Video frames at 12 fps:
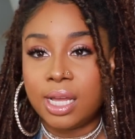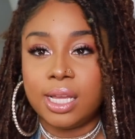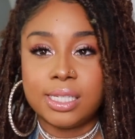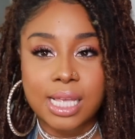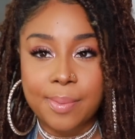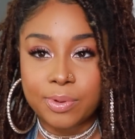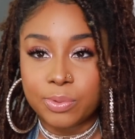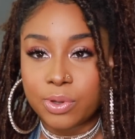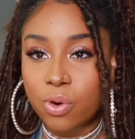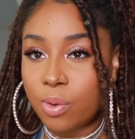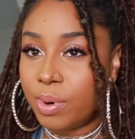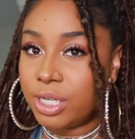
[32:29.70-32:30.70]
it's happened with a
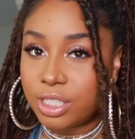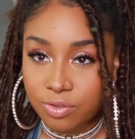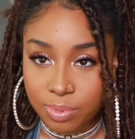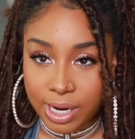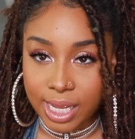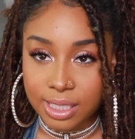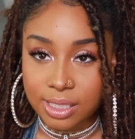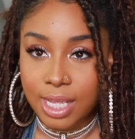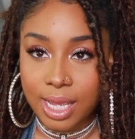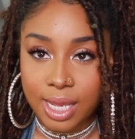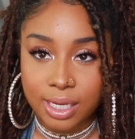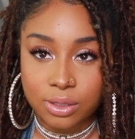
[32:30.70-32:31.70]
whole bunch of brands.
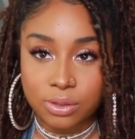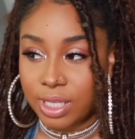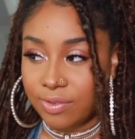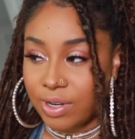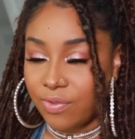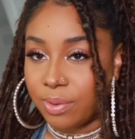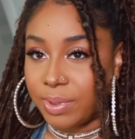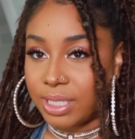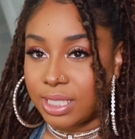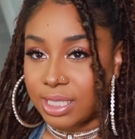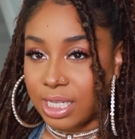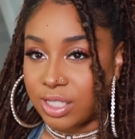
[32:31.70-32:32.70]
And they've never
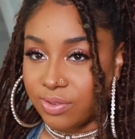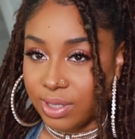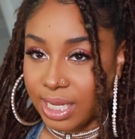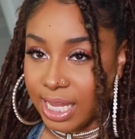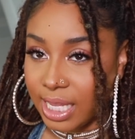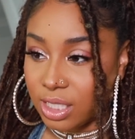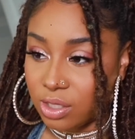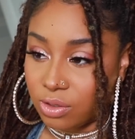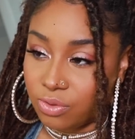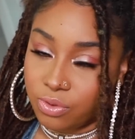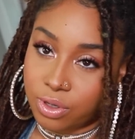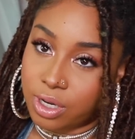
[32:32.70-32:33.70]
been successfully
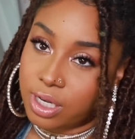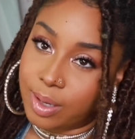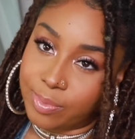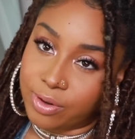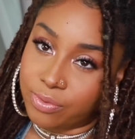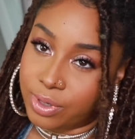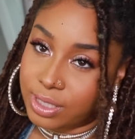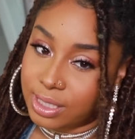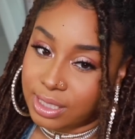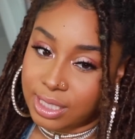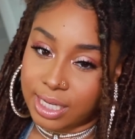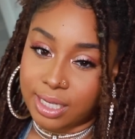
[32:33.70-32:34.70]
canceled for a number of
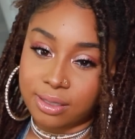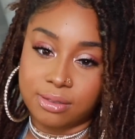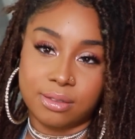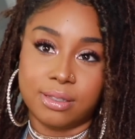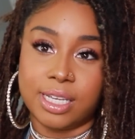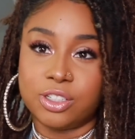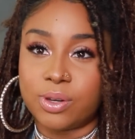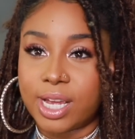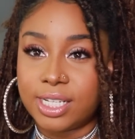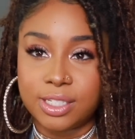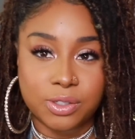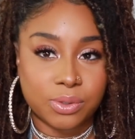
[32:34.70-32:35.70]
reasons. They
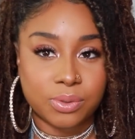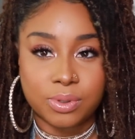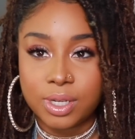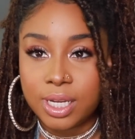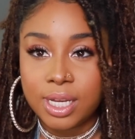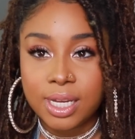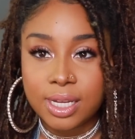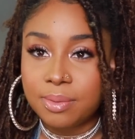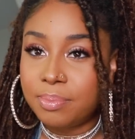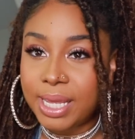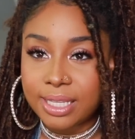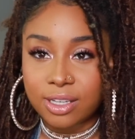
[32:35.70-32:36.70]
try to
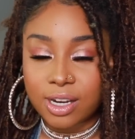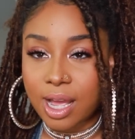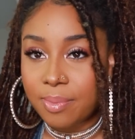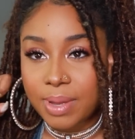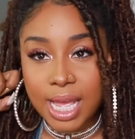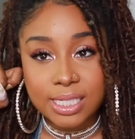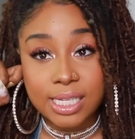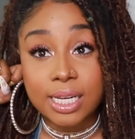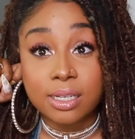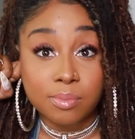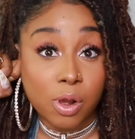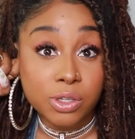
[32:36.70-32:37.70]
make their comebacks,
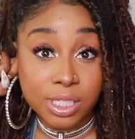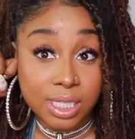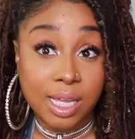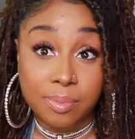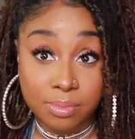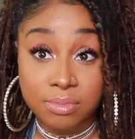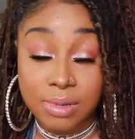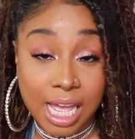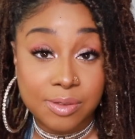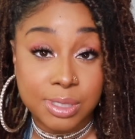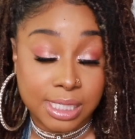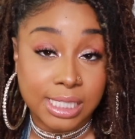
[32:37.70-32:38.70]
and most of them
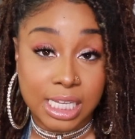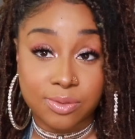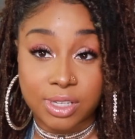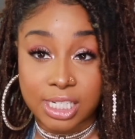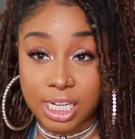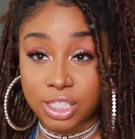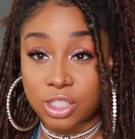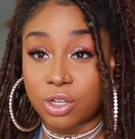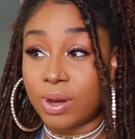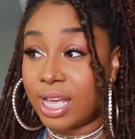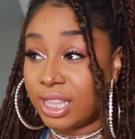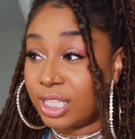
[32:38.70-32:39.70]
have successfully done
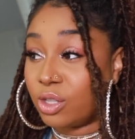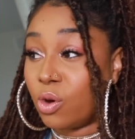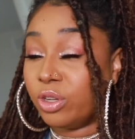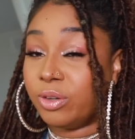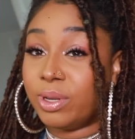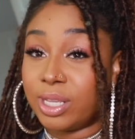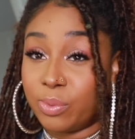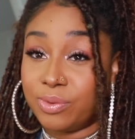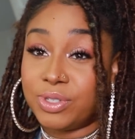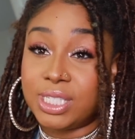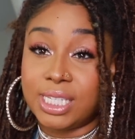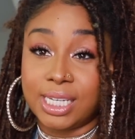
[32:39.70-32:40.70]
so. I think the only one that
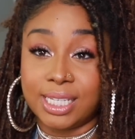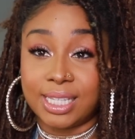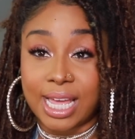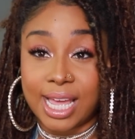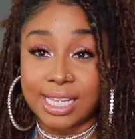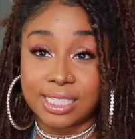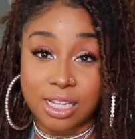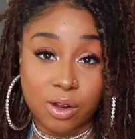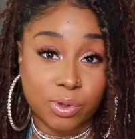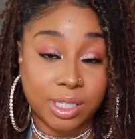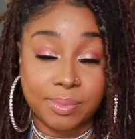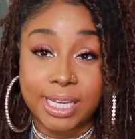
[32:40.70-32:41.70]
we've seen that has
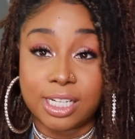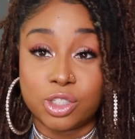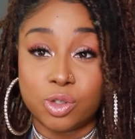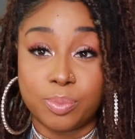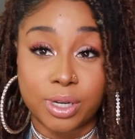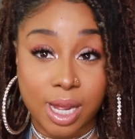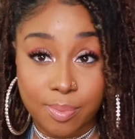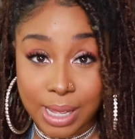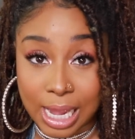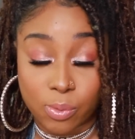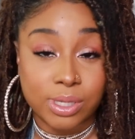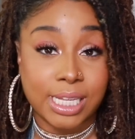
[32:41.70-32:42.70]
not really made a super
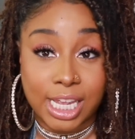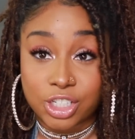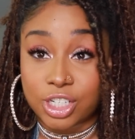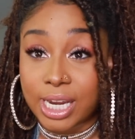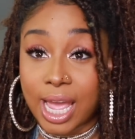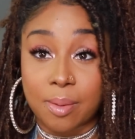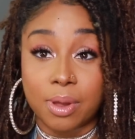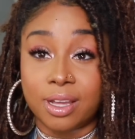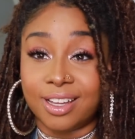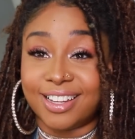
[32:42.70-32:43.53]
comeback was H&M.